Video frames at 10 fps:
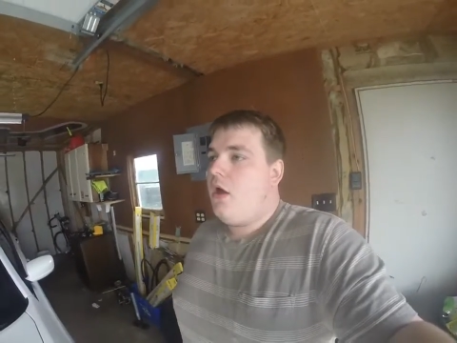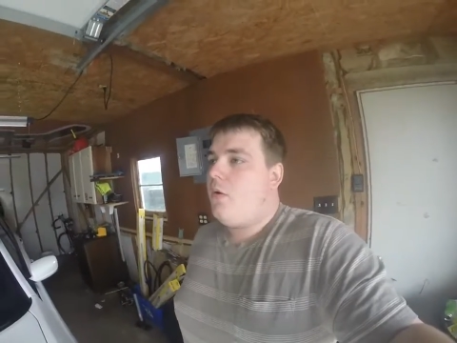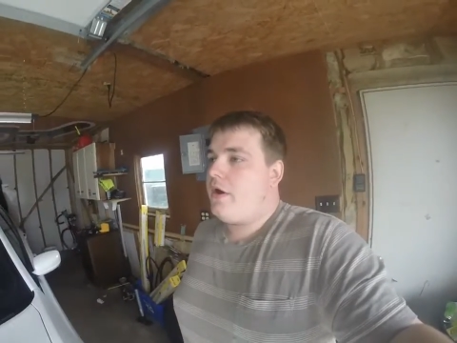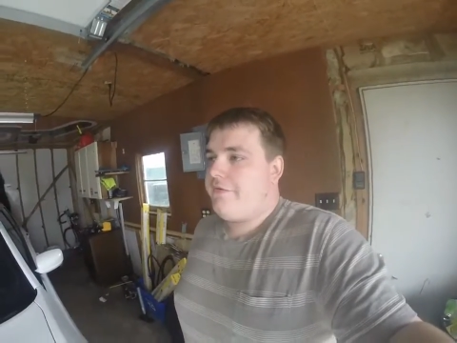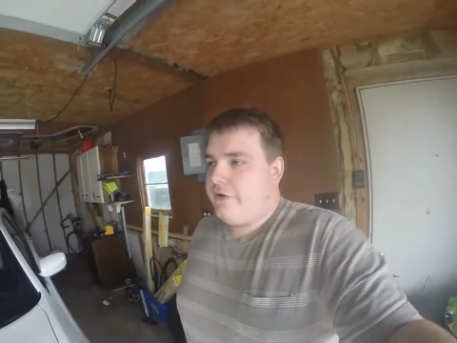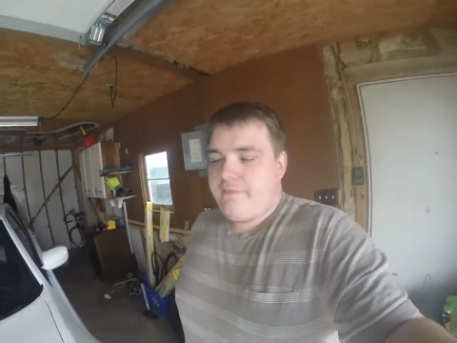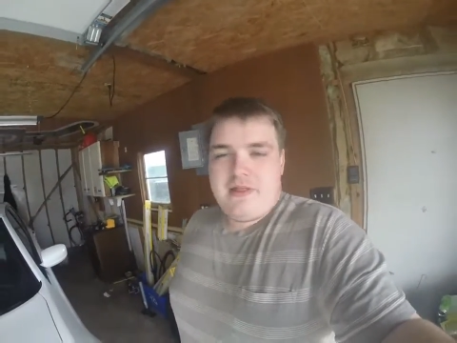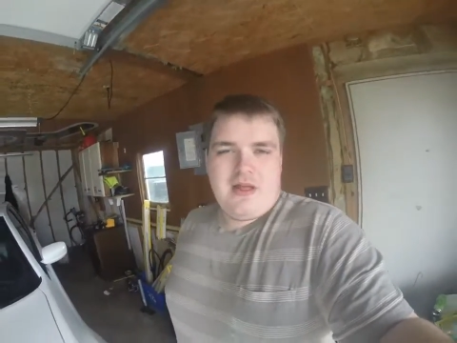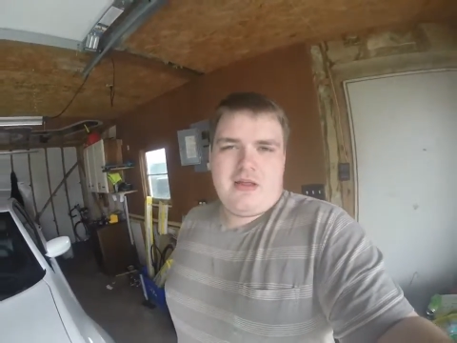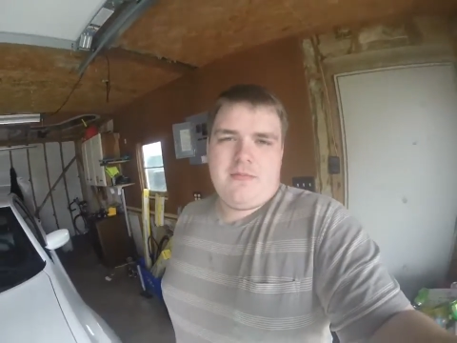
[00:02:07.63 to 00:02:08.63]
whatever.
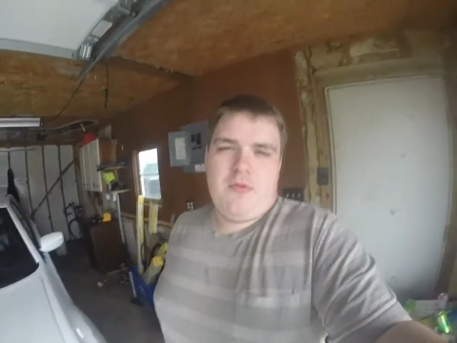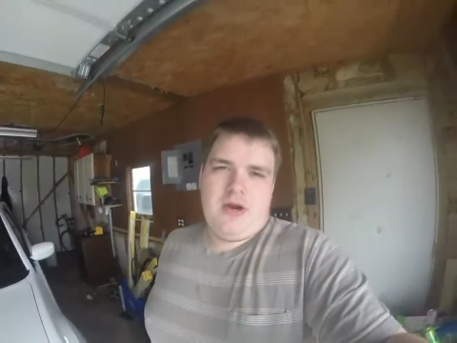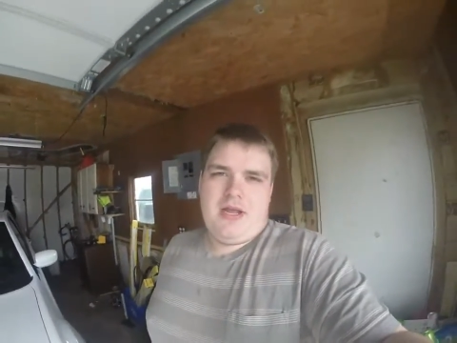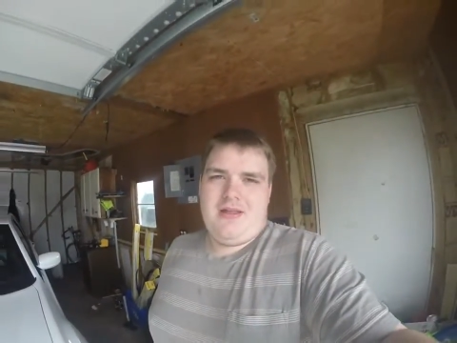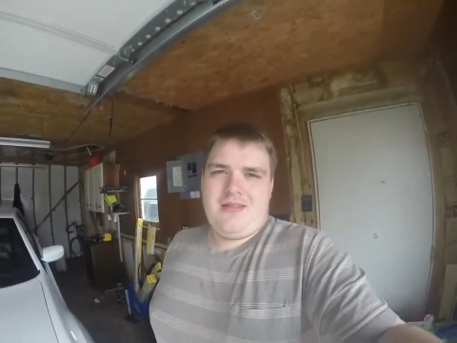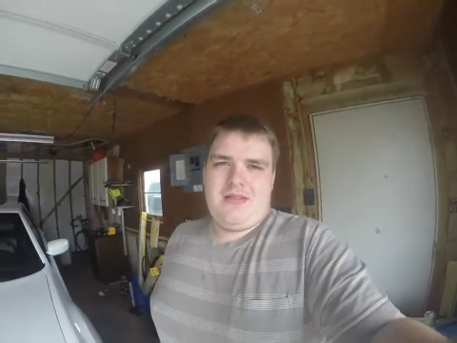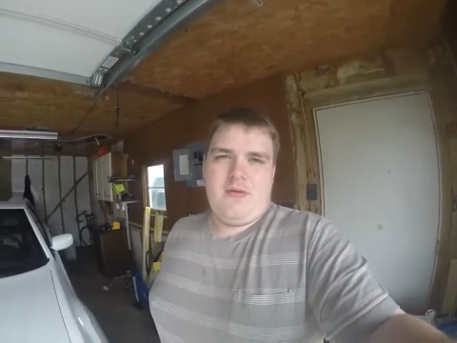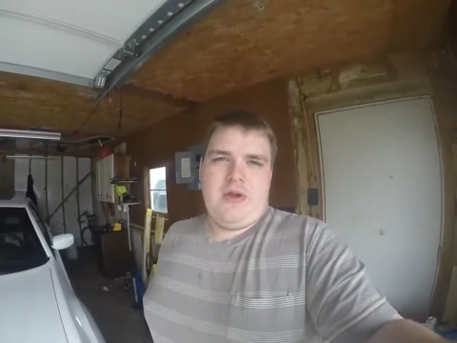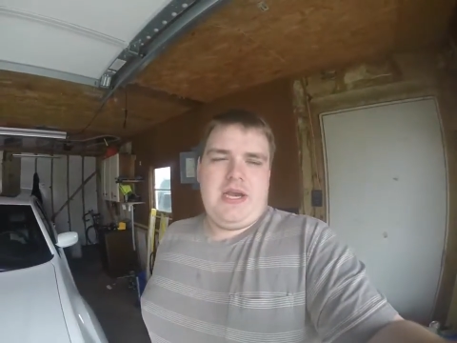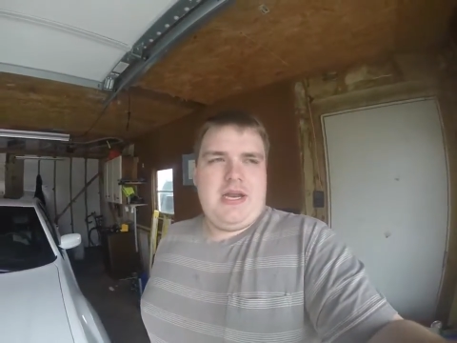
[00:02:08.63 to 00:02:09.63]
Besides, the point is,
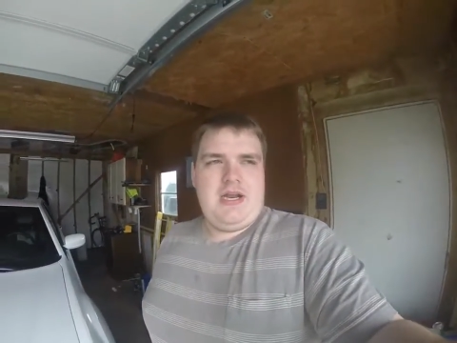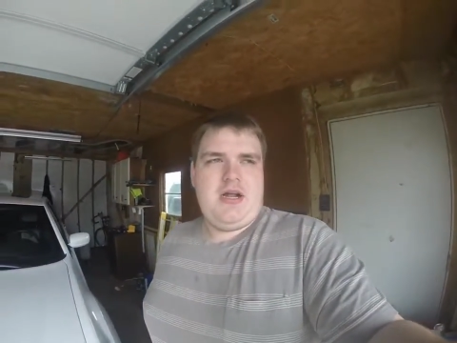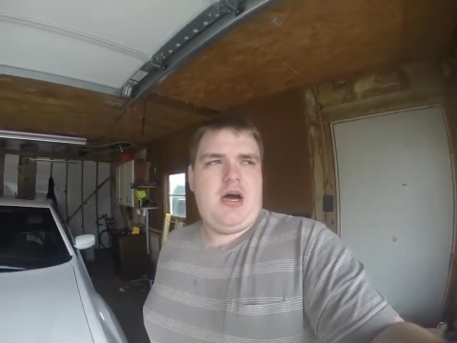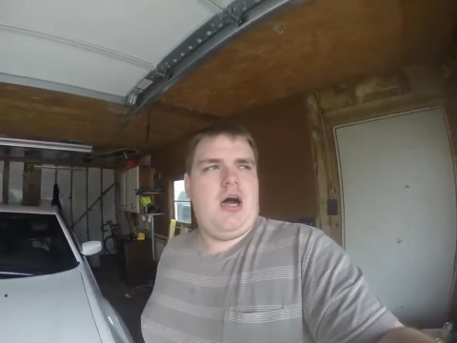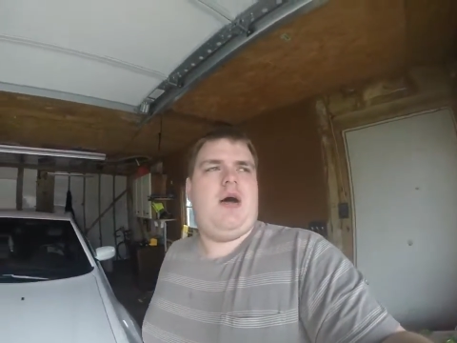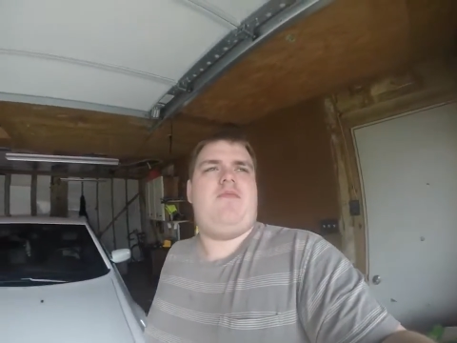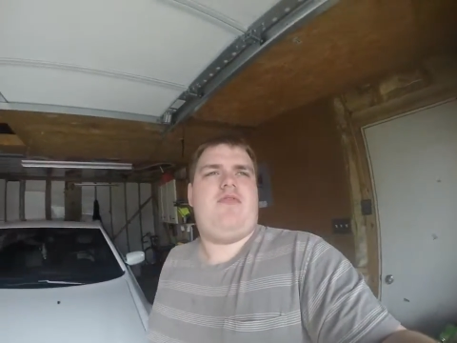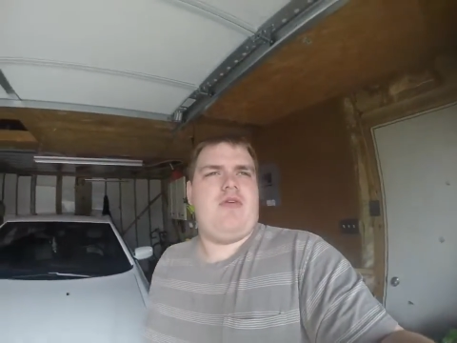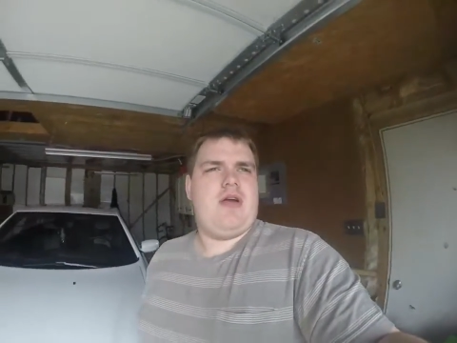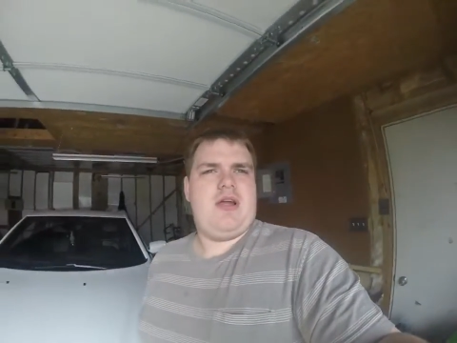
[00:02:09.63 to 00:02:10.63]
we needed a hub
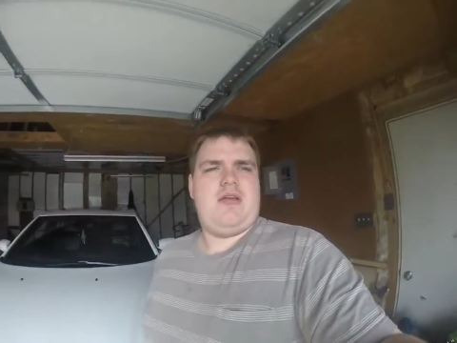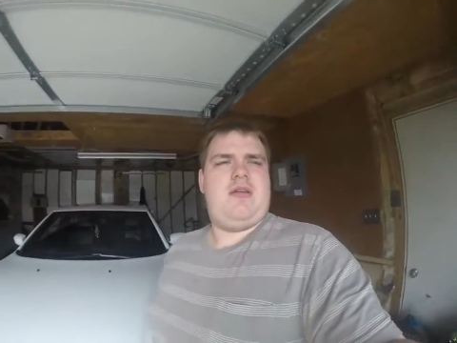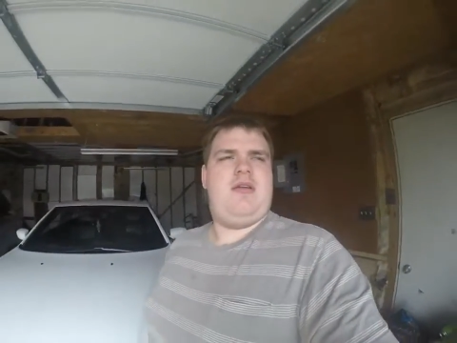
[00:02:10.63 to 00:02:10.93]
for it.